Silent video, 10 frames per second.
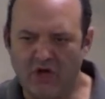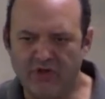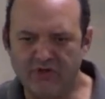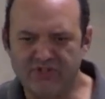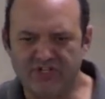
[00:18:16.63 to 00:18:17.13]

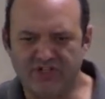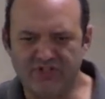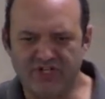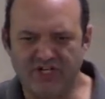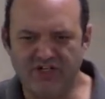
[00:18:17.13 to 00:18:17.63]
Although
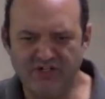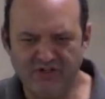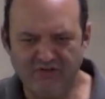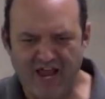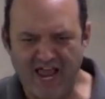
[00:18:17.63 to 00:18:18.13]

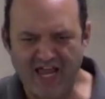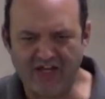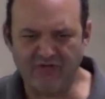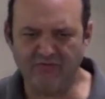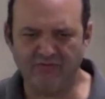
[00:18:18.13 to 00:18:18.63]

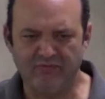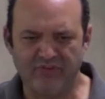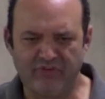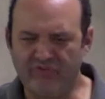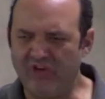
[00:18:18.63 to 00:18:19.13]
16:8
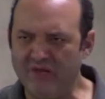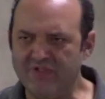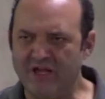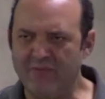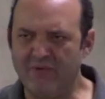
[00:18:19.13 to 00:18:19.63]

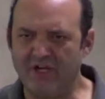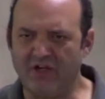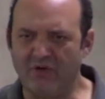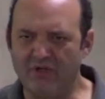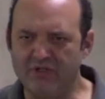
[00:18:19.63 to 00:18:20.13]
seems
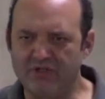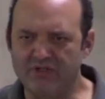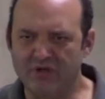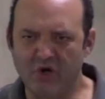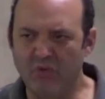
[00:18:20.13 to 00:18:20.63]

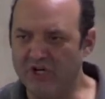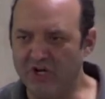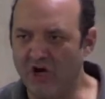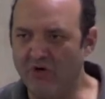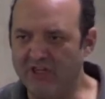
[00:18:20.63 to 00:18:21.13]
ambiguous, we
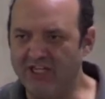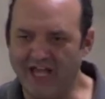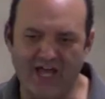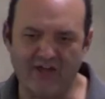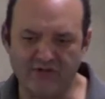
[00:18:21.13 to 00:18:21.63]
know in
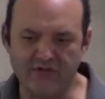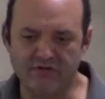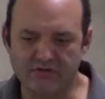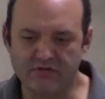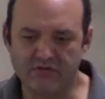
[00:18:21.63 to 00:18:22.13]
the end
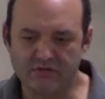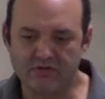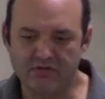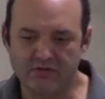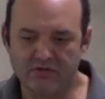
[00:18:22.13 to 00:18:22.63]

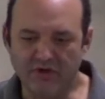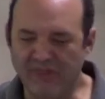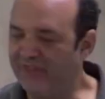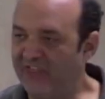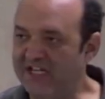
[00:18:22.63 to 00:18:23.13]

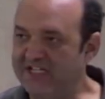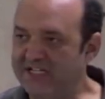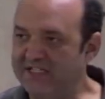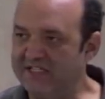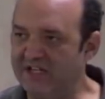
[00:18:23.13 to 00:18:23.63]
that they
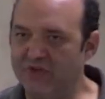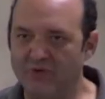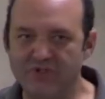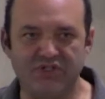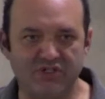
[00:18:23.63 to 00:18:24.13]
did see the
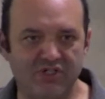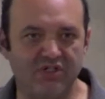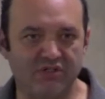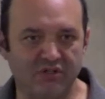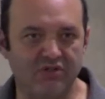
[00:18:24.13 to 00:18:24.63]
risen
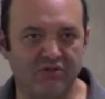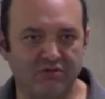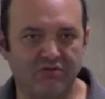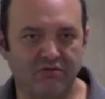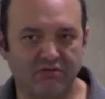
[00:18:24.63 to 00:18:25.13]

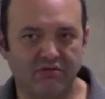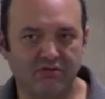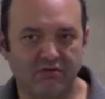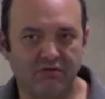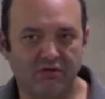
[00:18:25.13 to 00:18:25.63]
Jesus
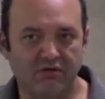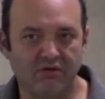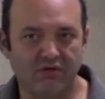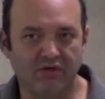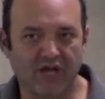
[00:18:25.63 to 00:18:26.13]

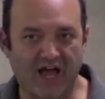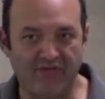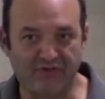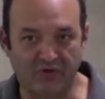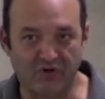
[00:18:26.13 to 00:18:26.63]

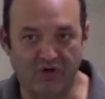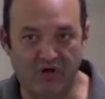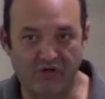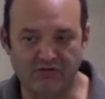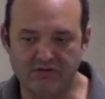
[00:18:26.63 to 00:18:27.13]
after it
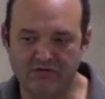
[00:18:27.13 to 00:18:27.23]
all.